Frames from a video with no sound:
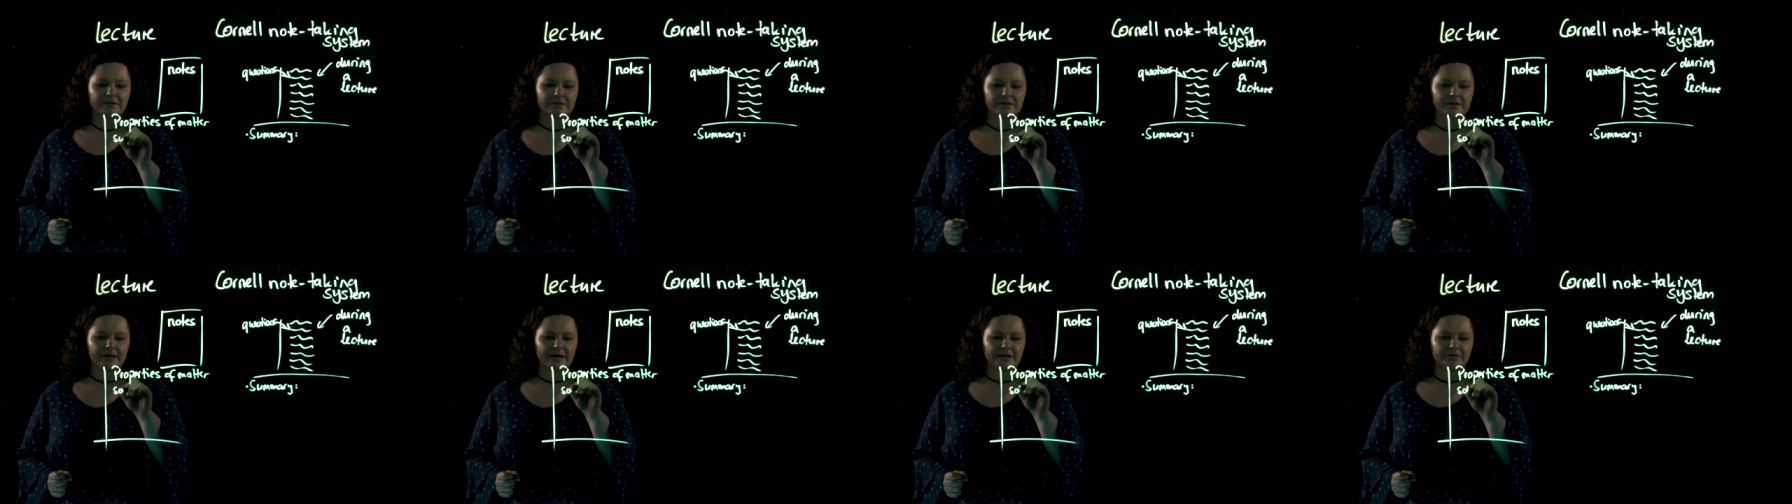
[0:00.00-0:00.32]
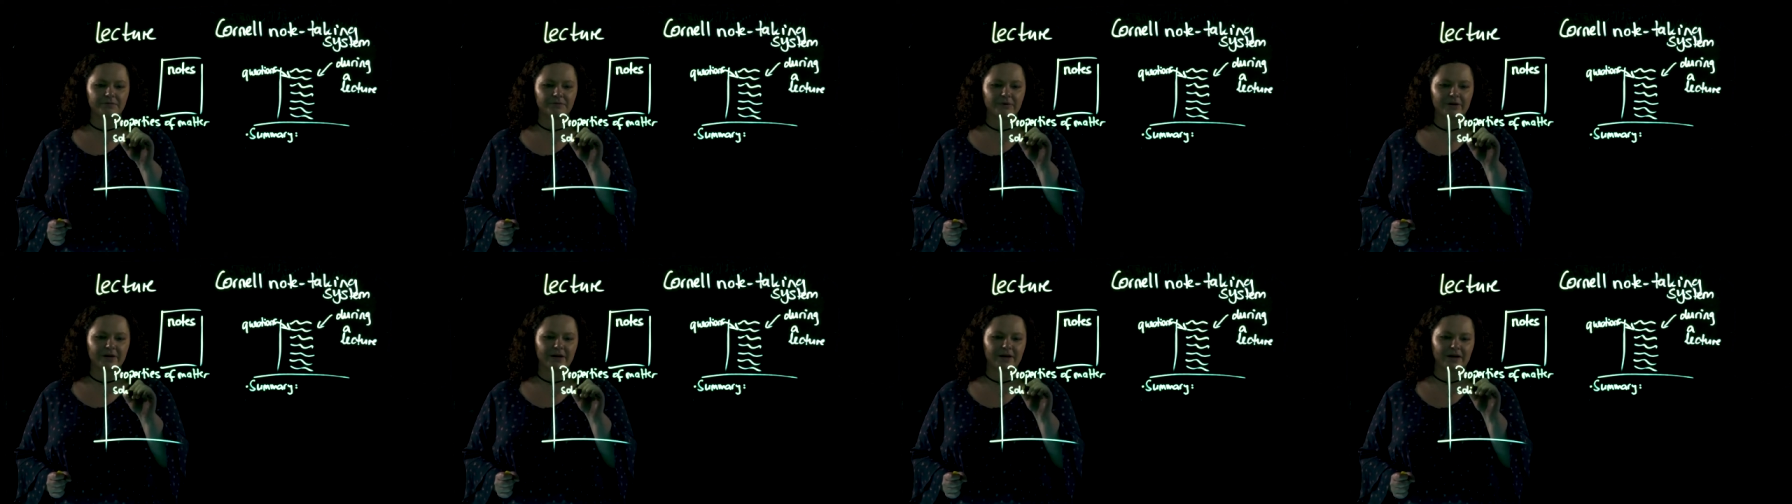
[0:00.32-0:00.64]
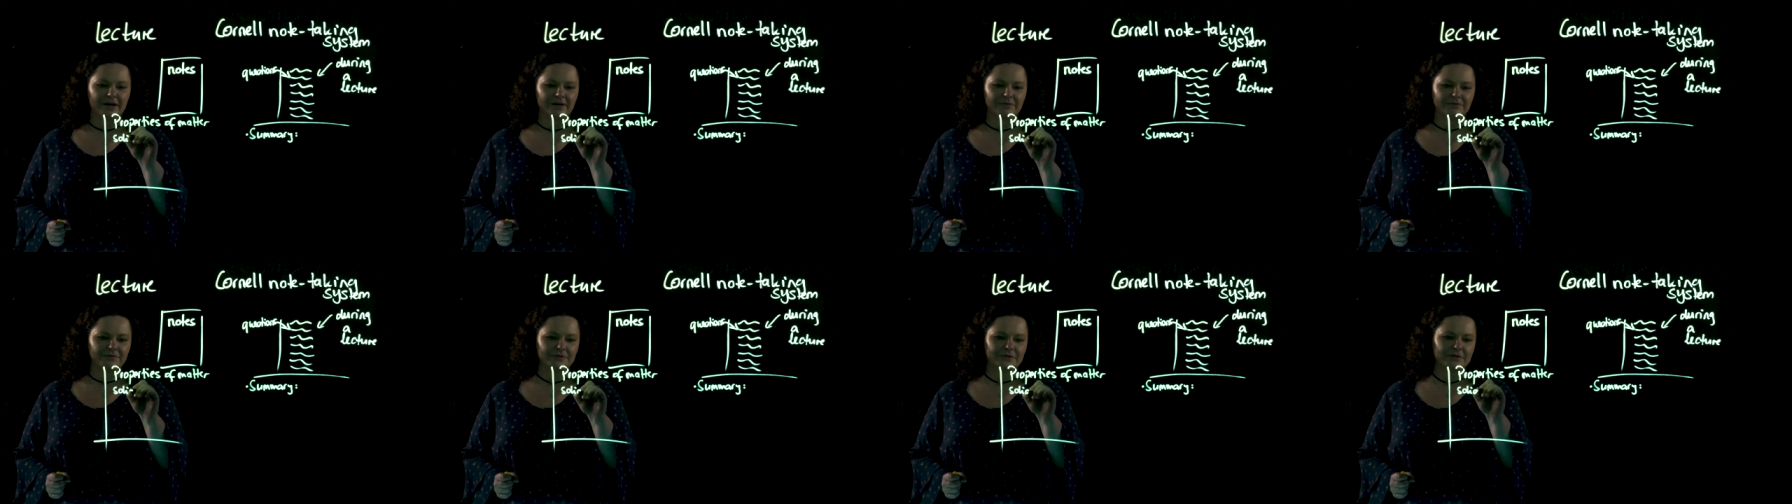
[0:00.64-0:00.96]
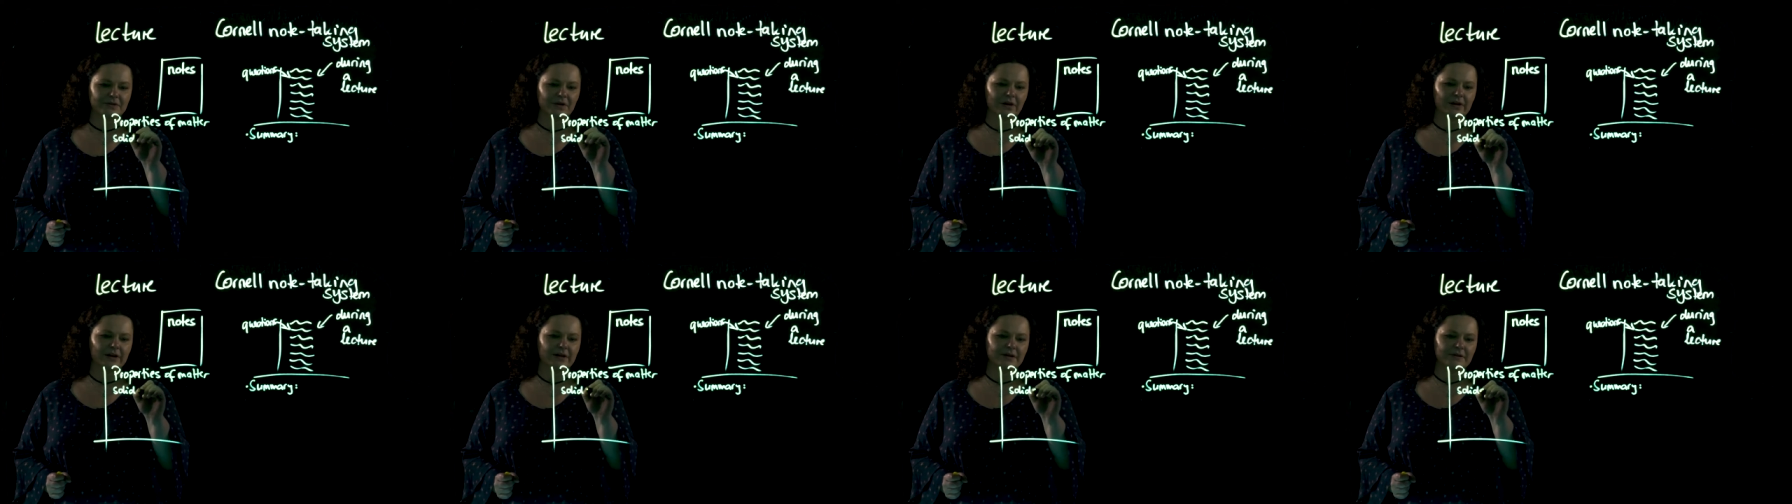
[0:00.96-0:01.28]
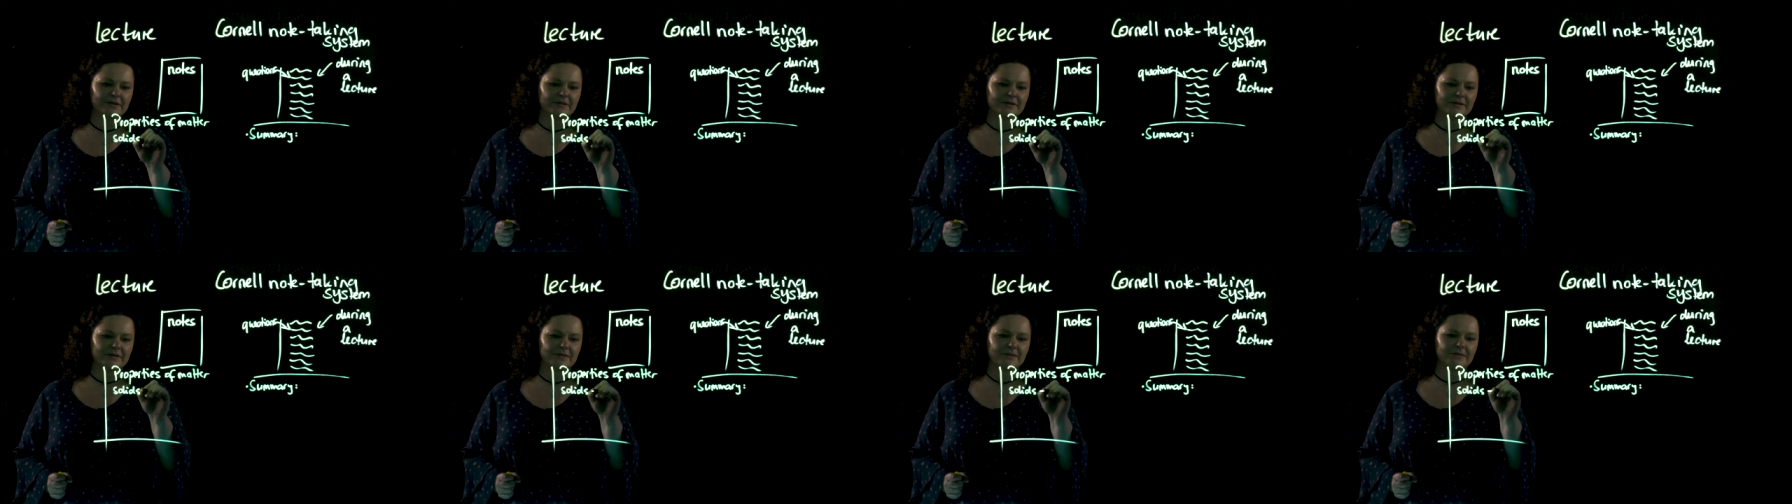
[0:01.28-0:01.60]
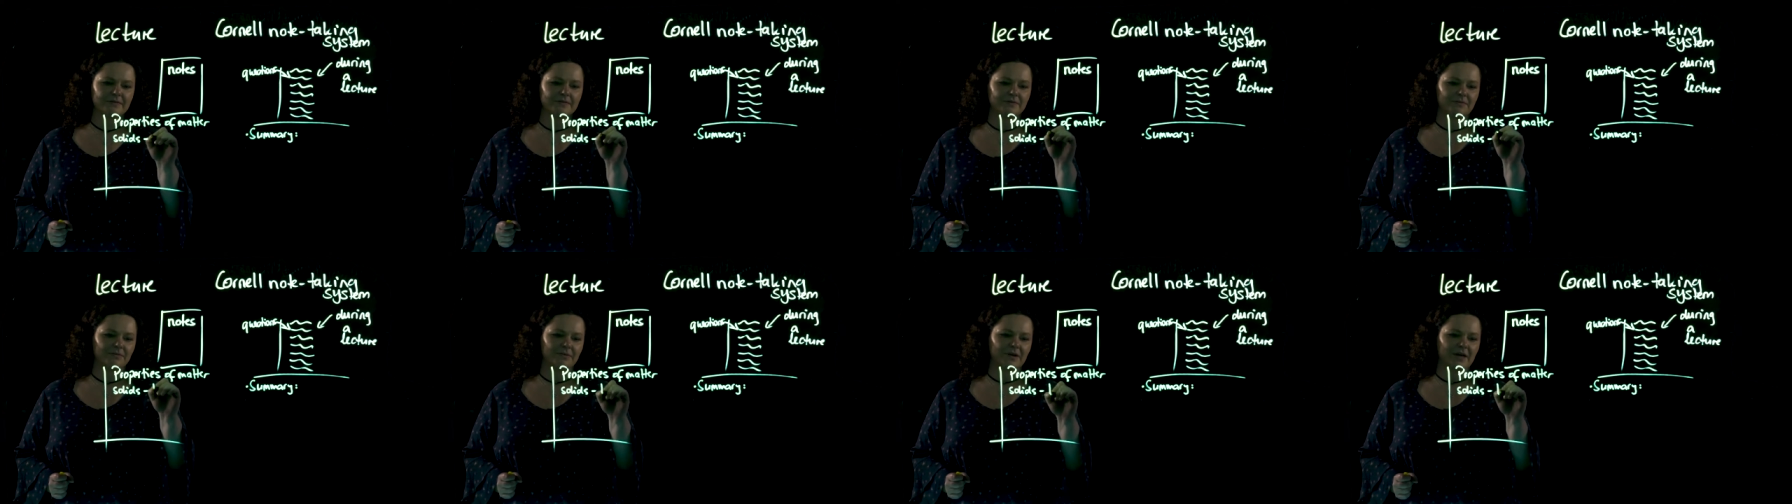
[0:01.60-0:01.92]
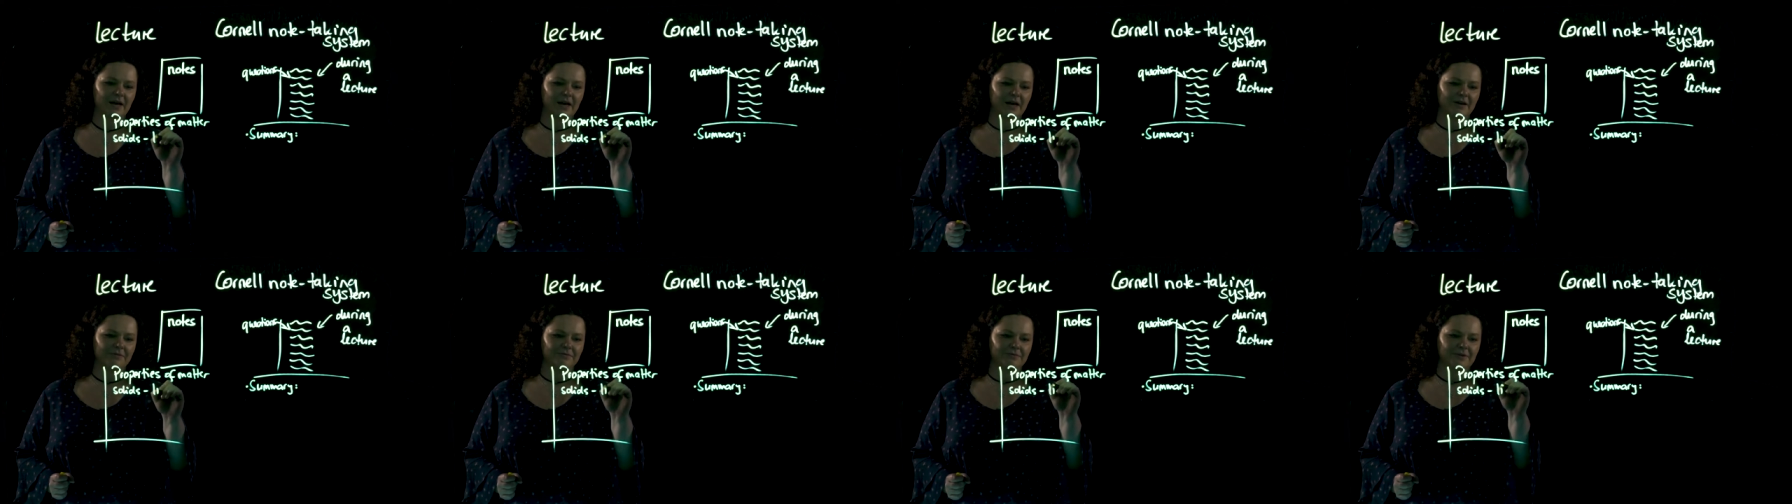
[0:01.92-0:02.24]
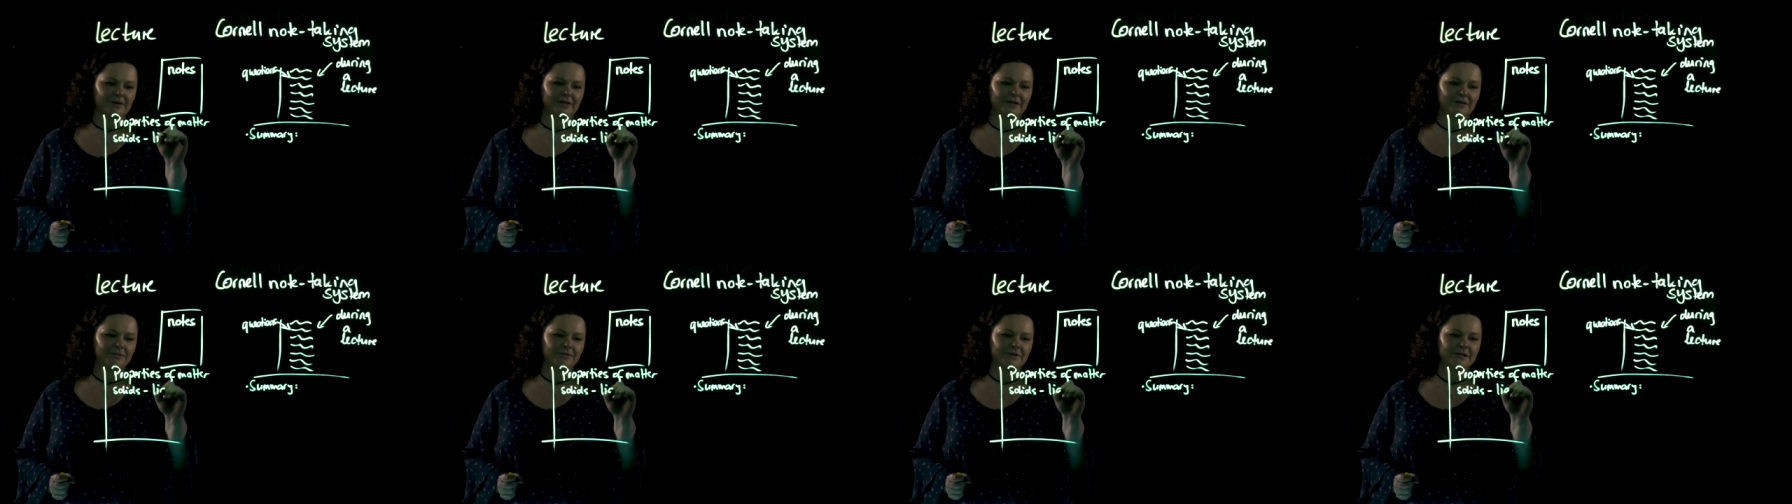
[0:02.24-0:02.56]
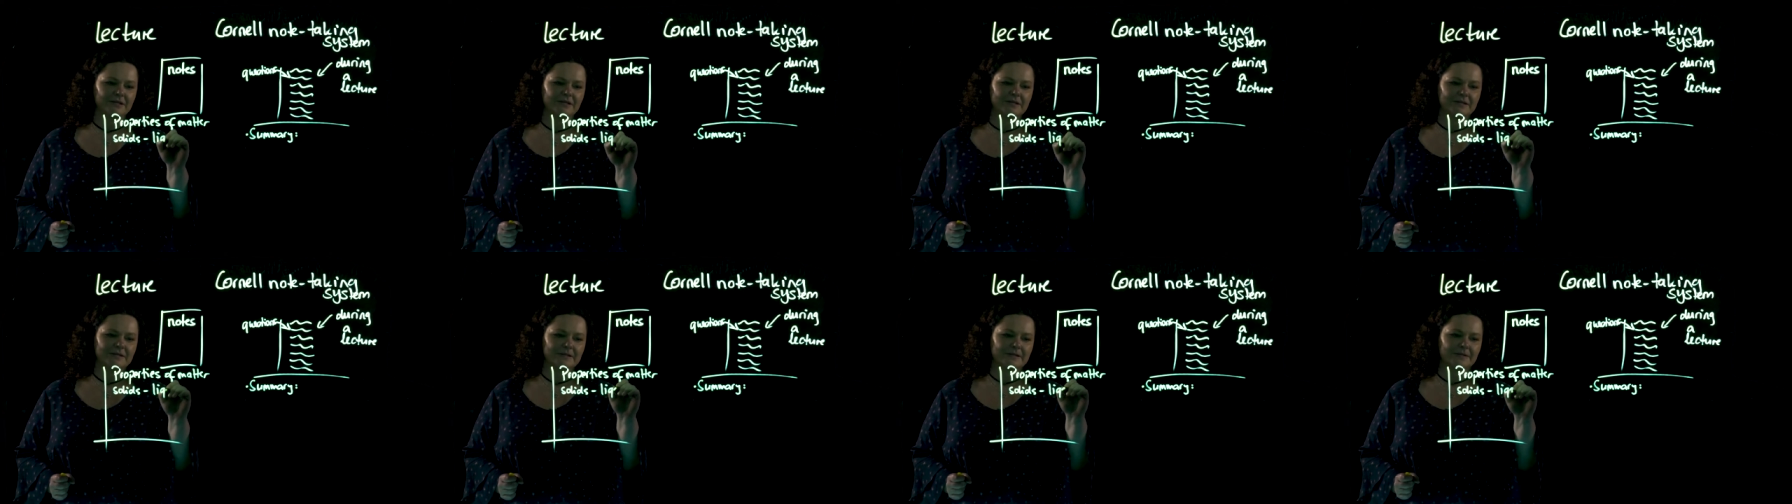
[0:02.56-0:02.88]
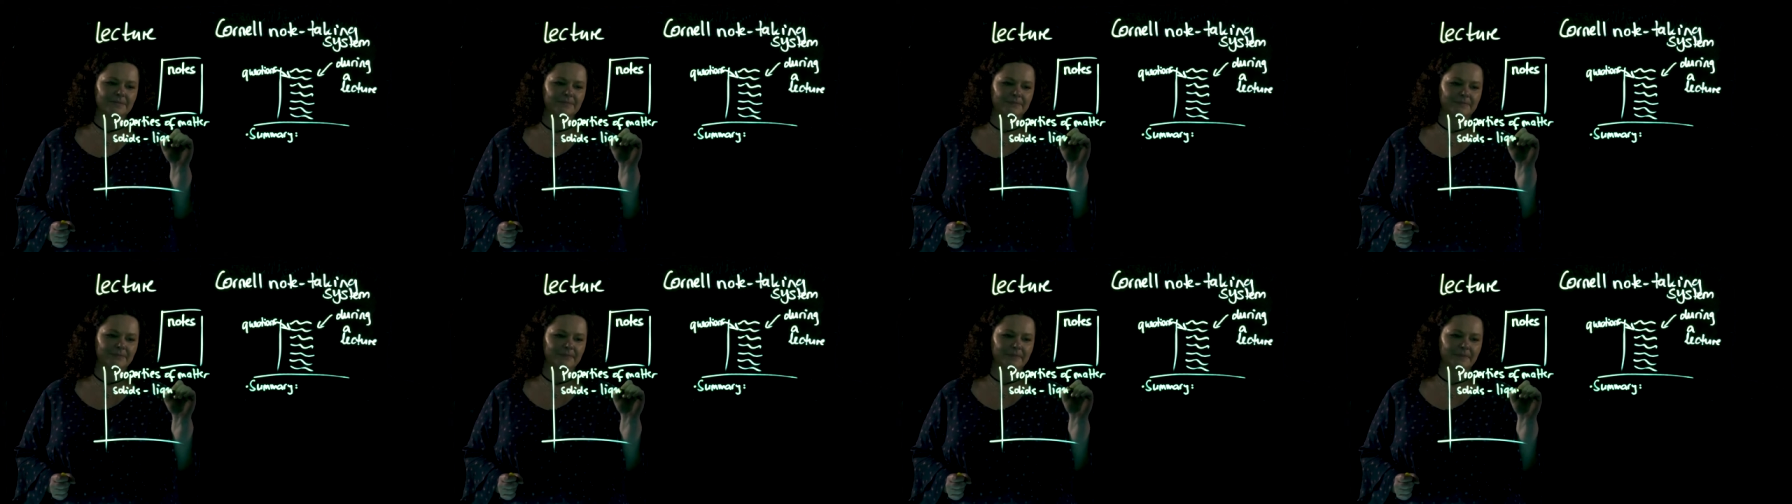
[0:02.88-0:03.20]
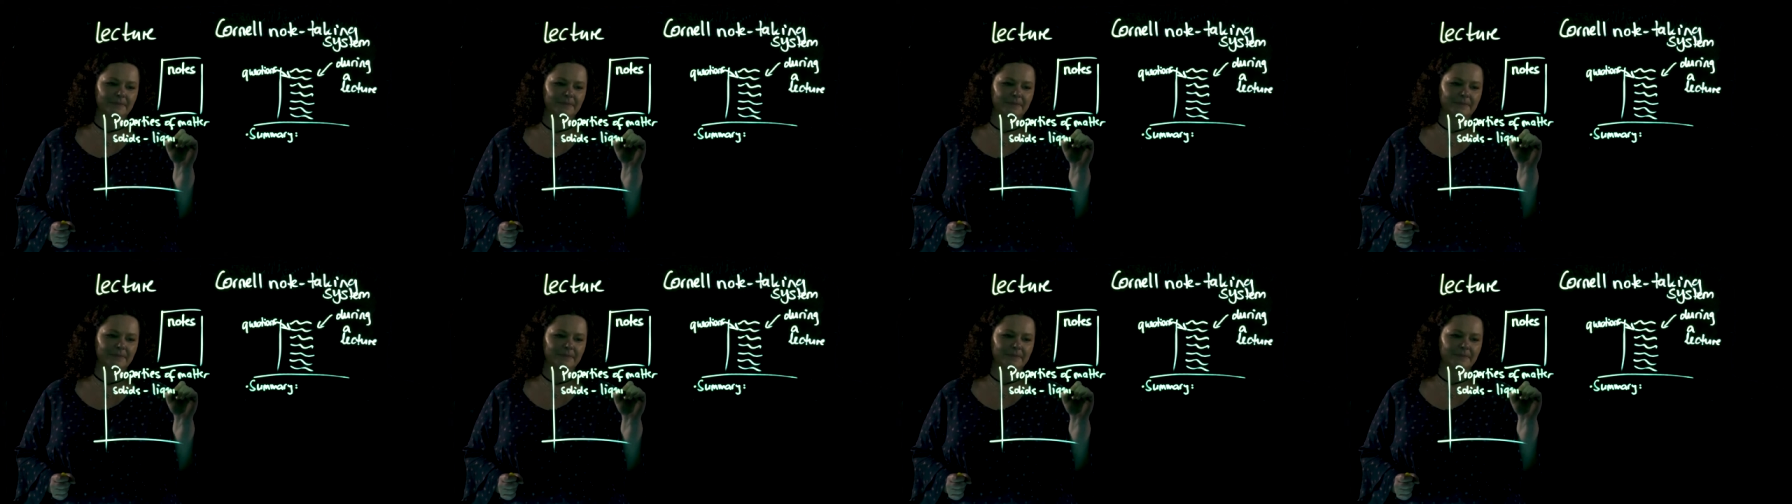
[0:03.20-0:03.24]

that we have solids, we have liquids,